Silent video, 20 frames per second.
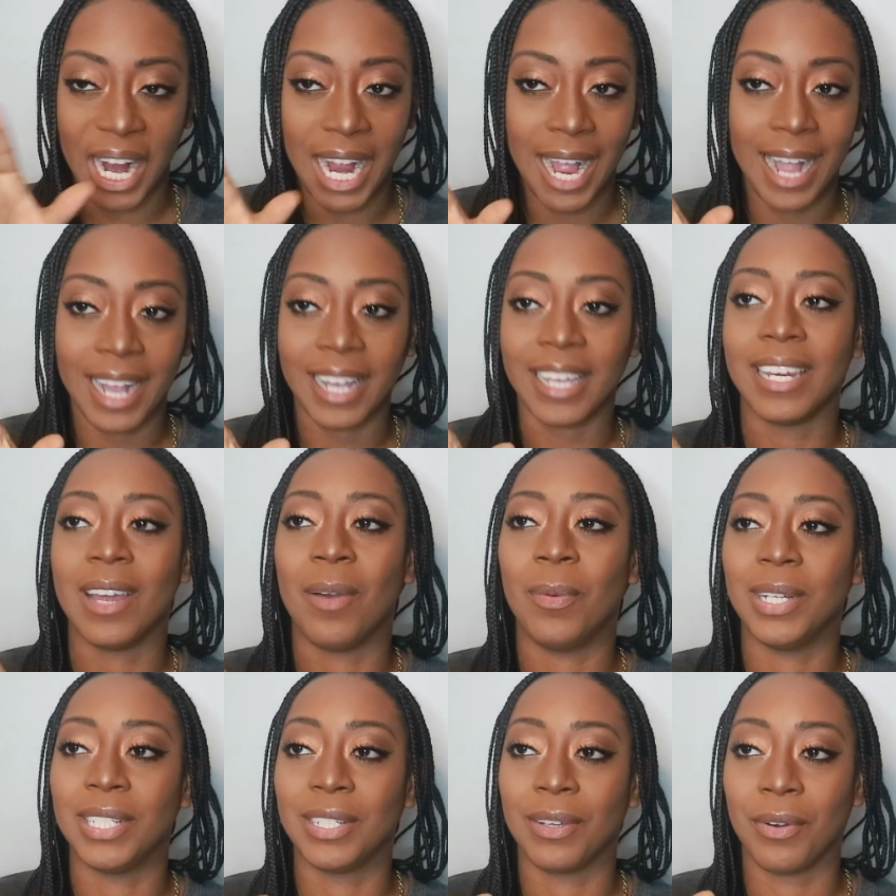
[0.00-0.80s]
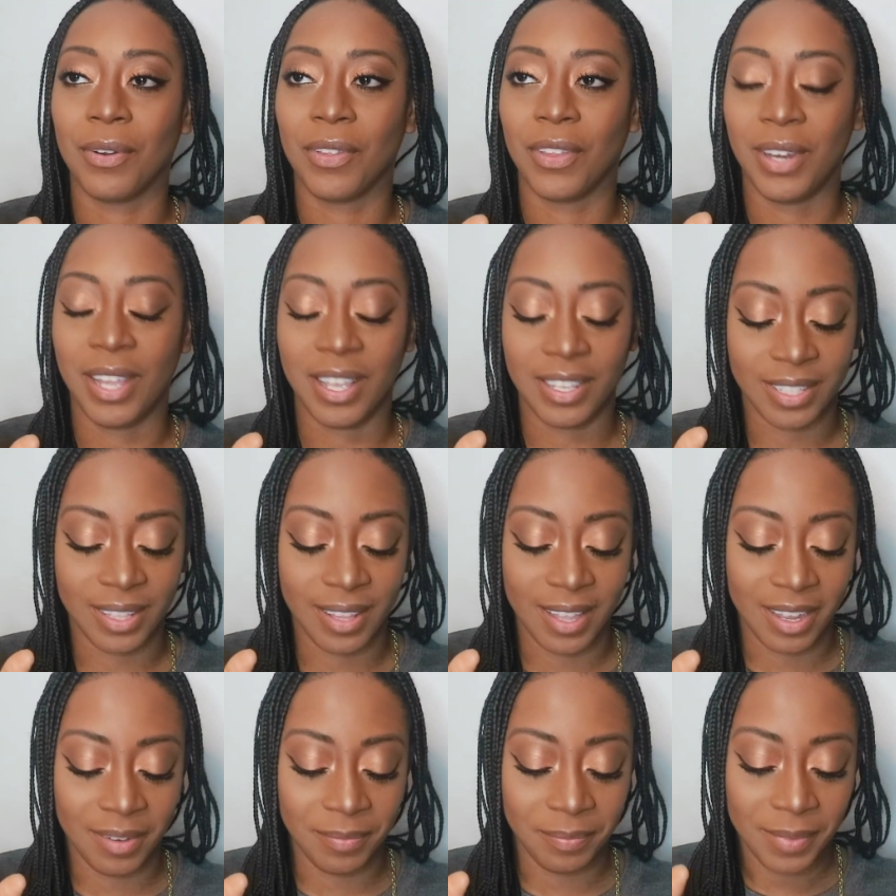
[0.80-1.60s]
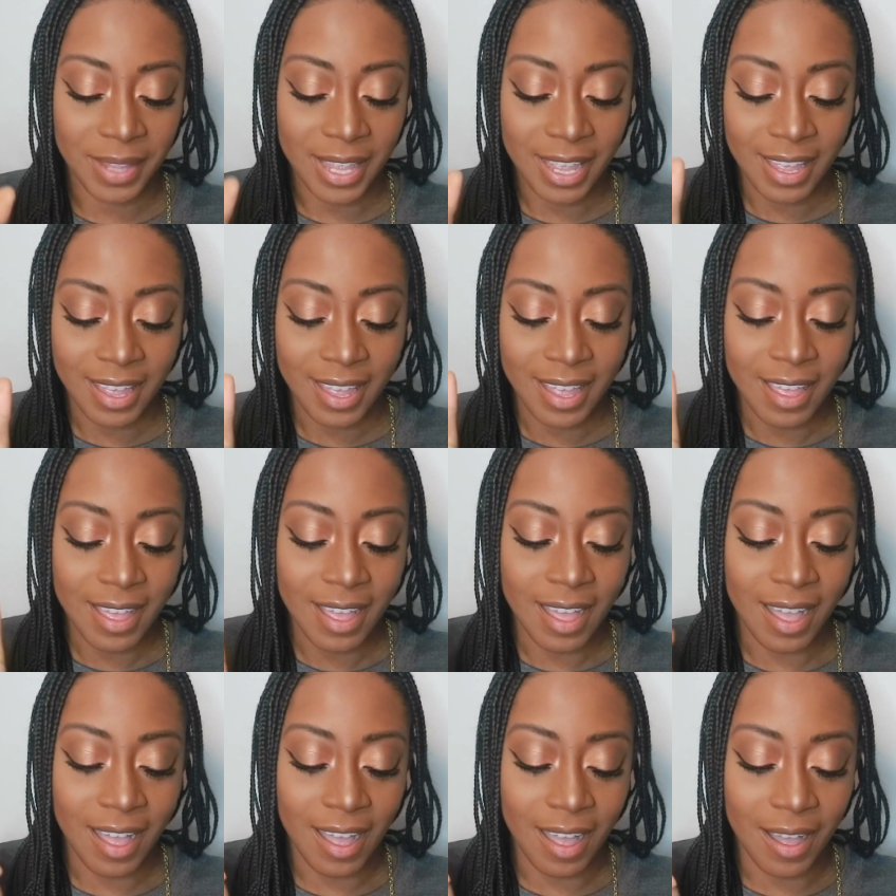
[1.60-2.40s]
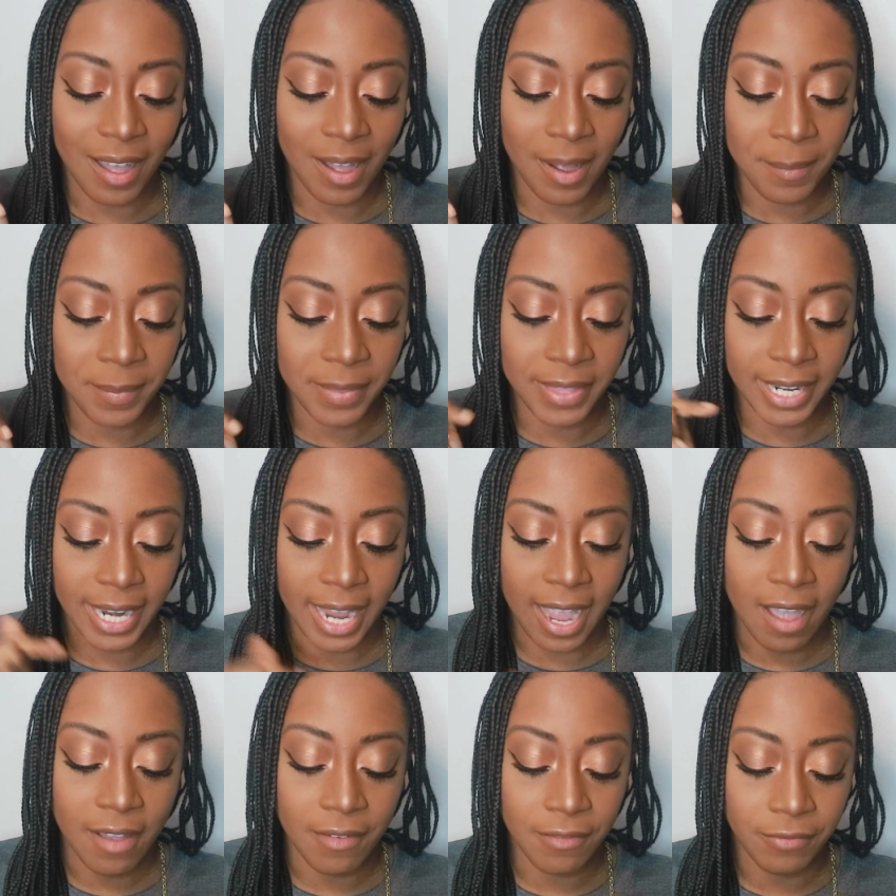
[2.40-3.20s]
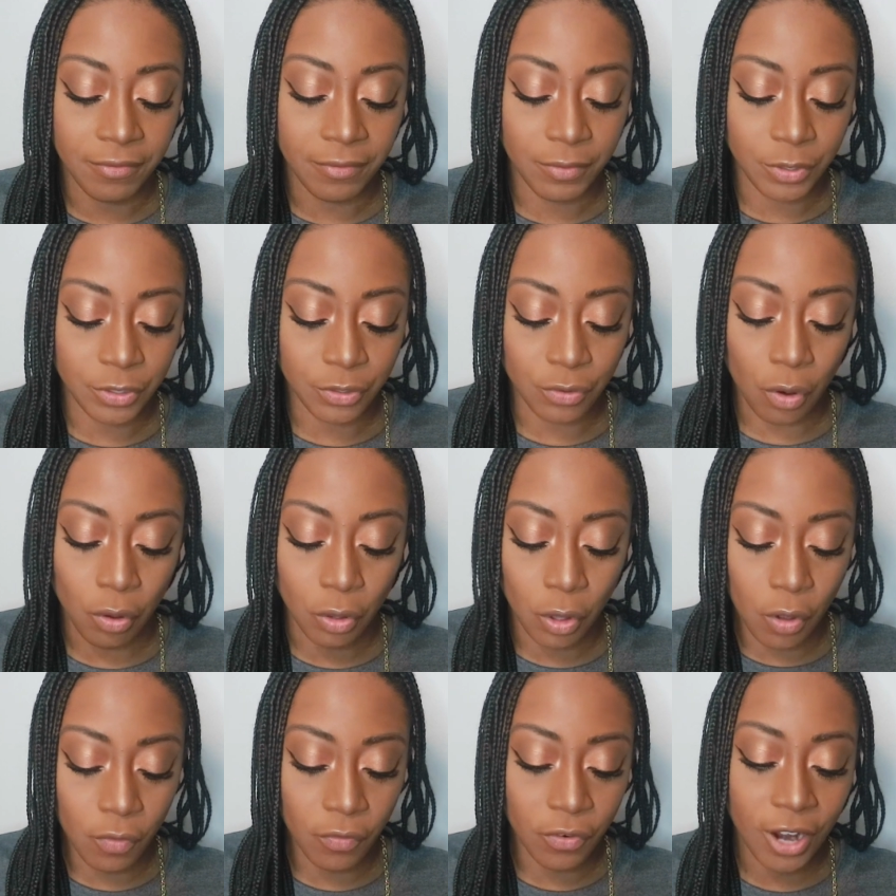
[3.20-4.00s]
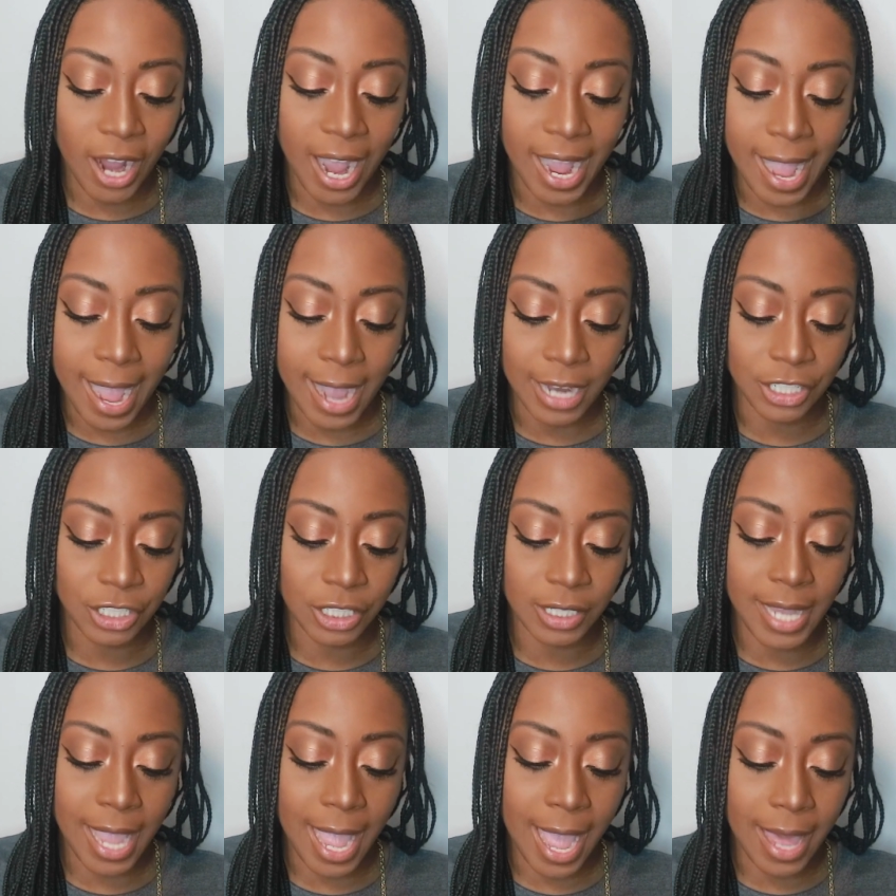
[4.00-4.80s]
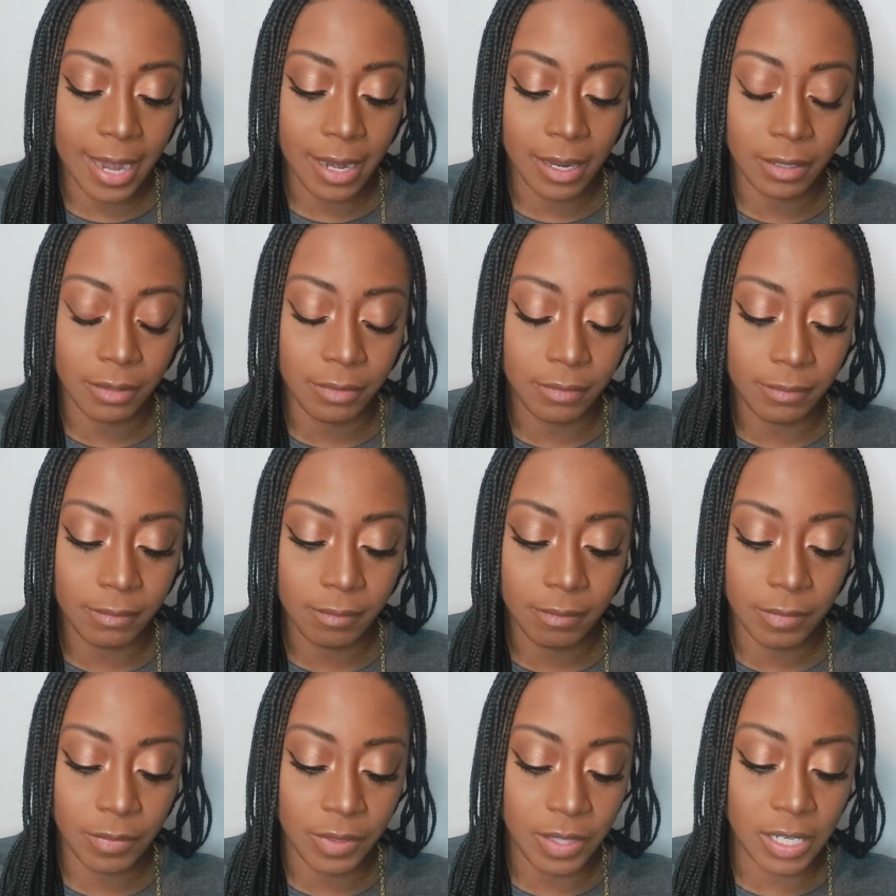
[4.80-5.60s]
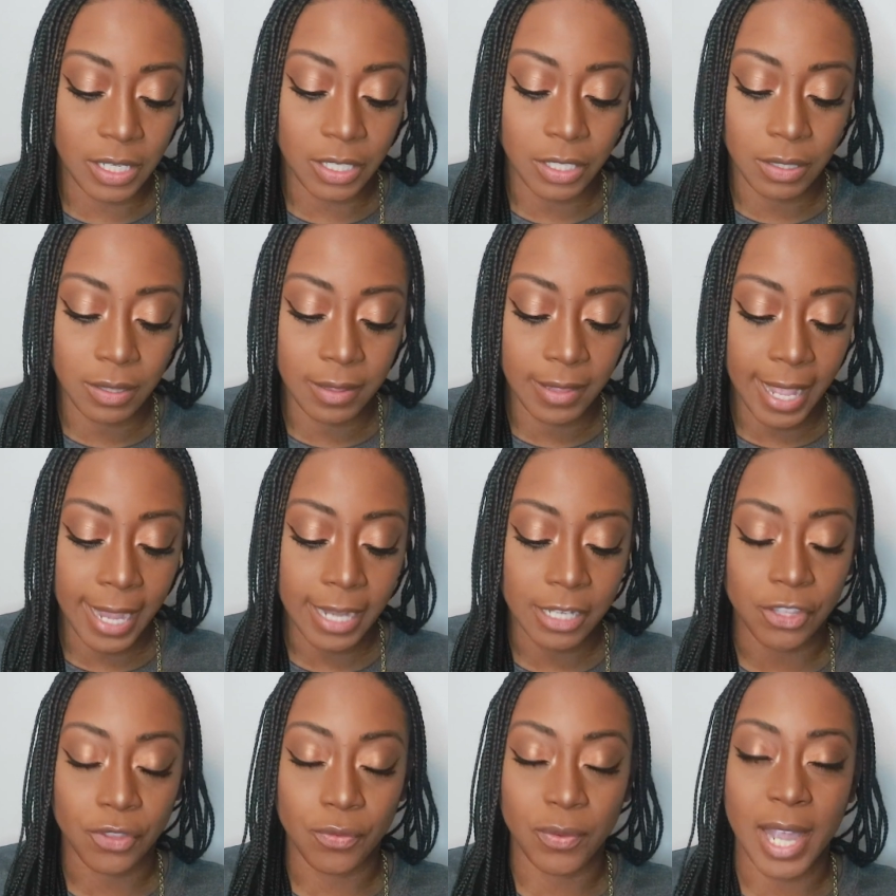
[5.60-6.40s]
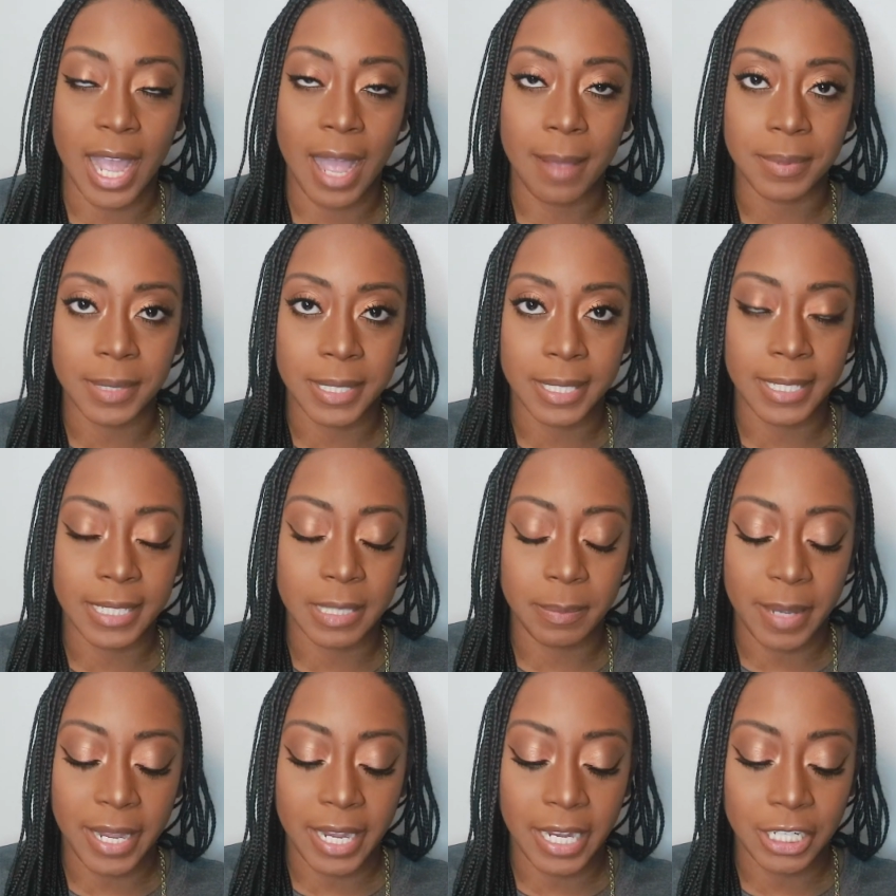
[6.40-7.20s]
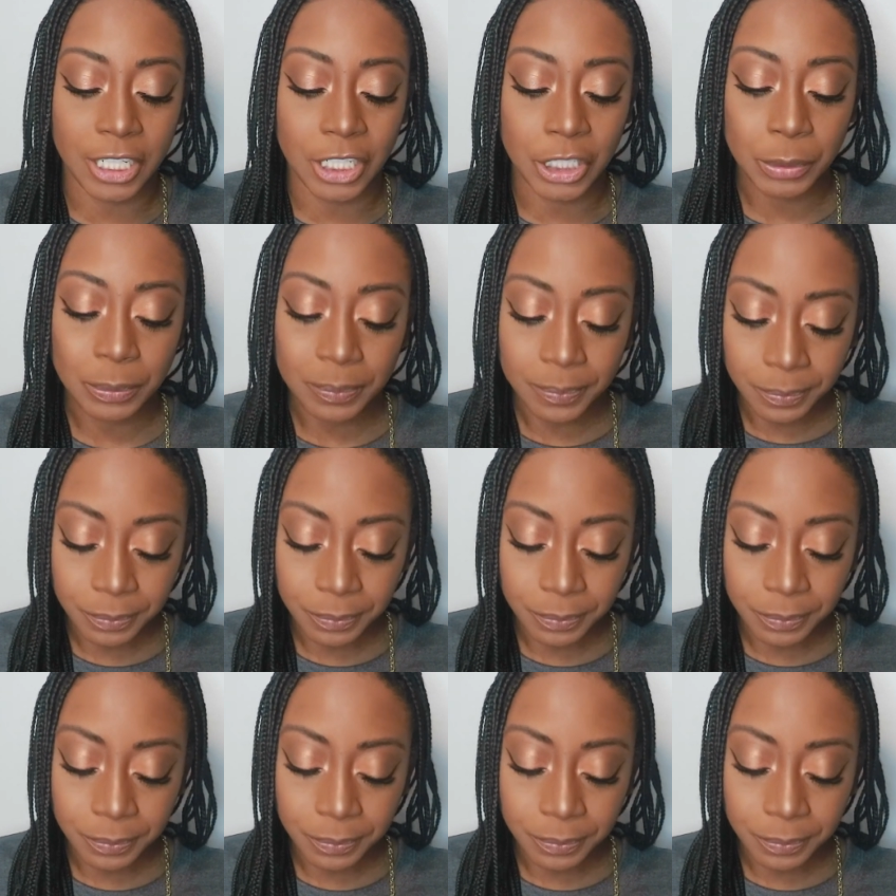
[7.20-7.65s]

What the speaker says: I cannot wait to go to the nail salon. Then I have, you scroll over, I actually added these last 3 apps to this page.